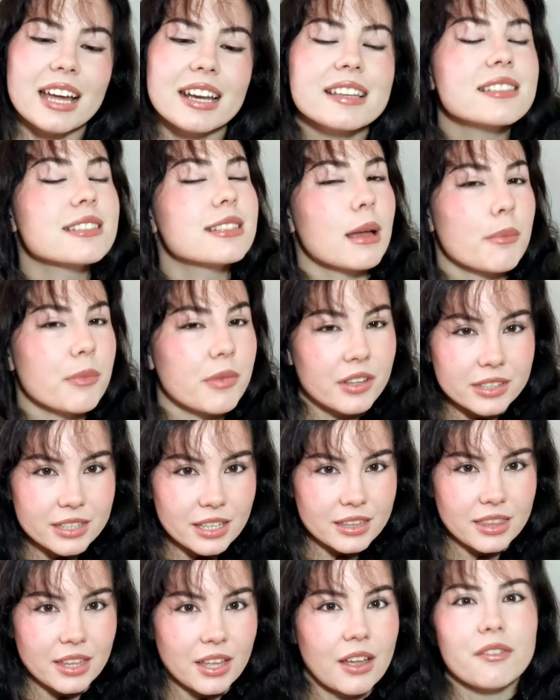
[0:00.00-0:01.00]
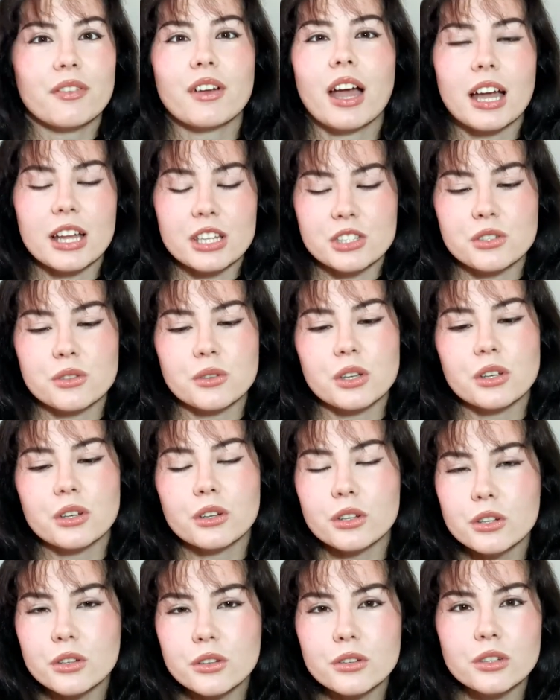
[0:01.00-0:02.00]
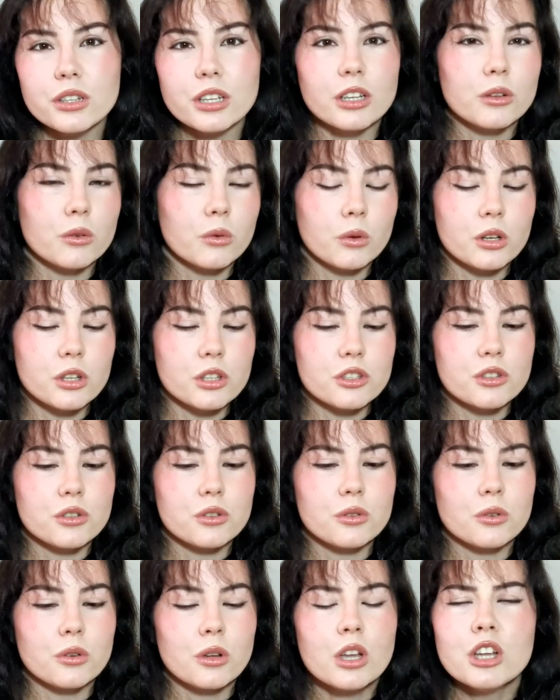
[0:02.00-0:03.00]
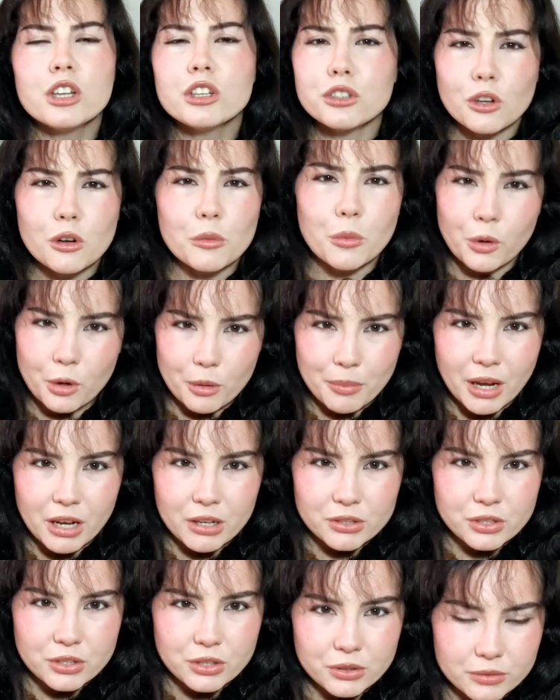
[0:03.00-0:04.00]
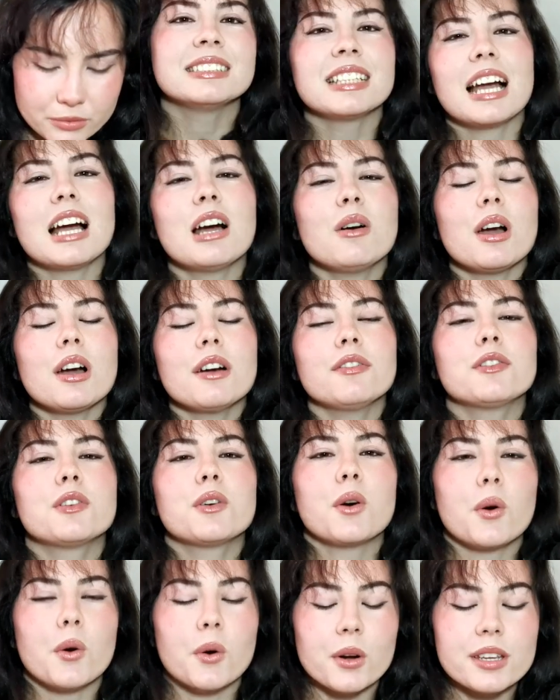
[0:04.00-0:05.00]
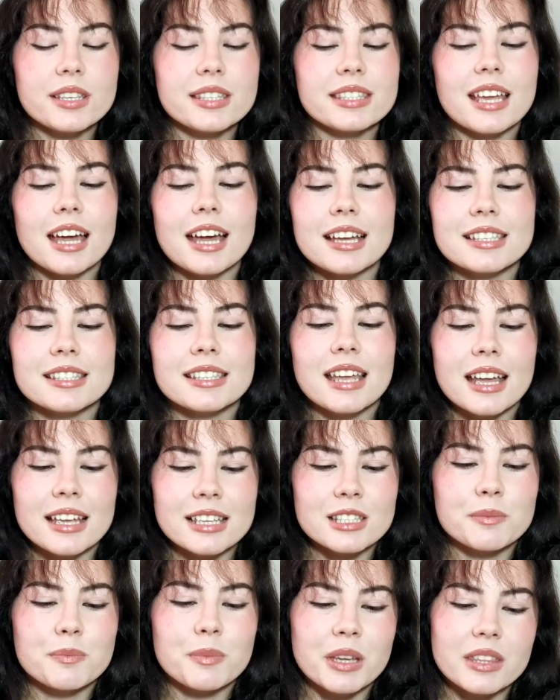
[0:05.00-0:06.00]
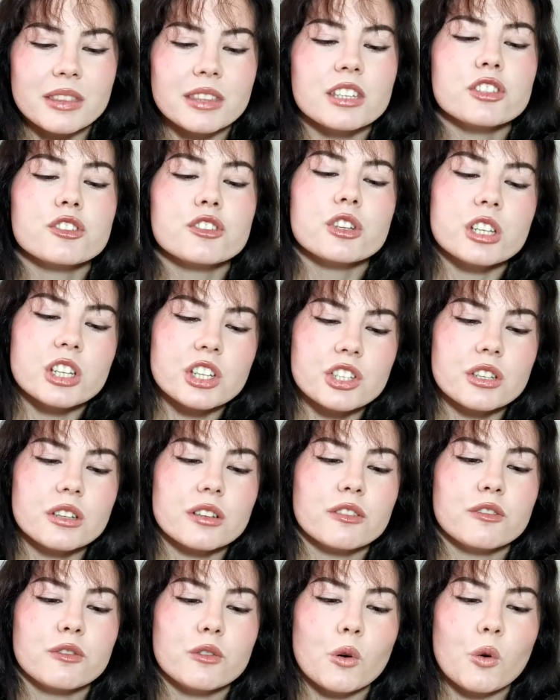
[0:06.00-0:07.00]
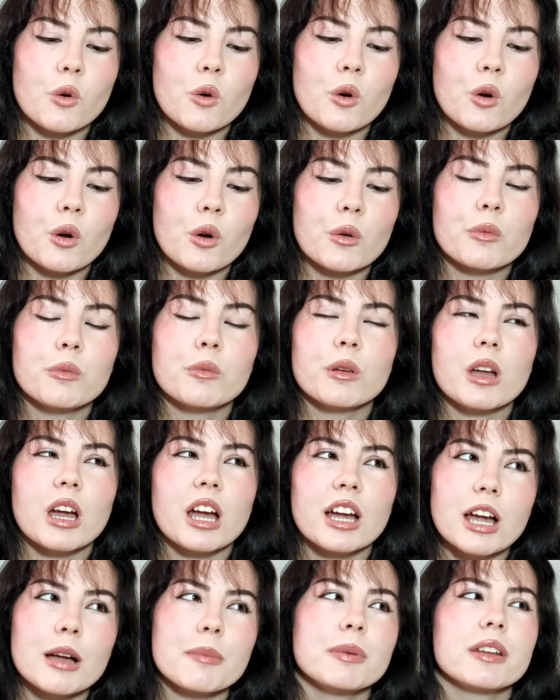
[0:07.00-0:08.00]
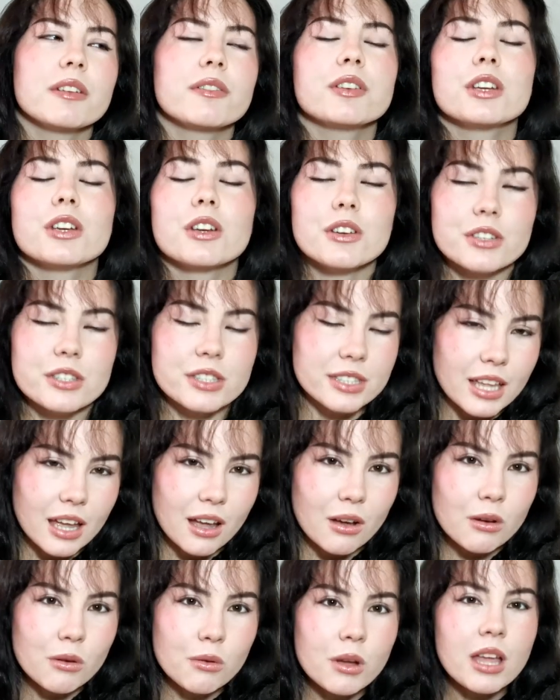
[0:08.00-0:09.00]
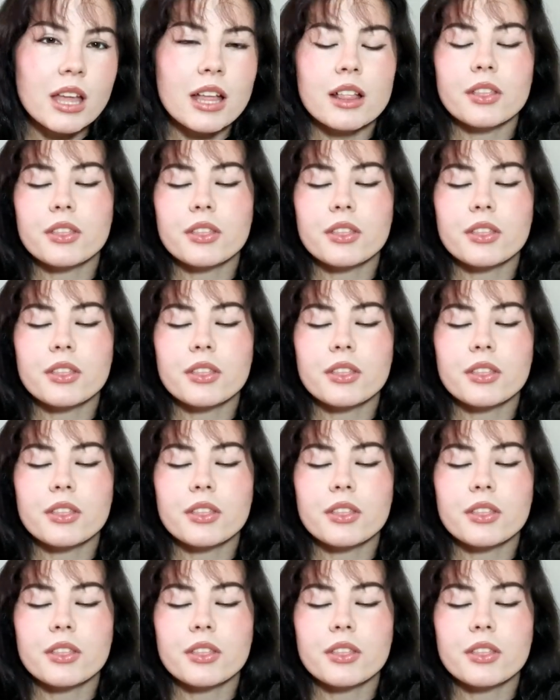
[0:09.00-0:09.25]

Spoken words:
that is something that they have had to include in order to know more about you. Now, of course, as has been the tradition for a couple of years now,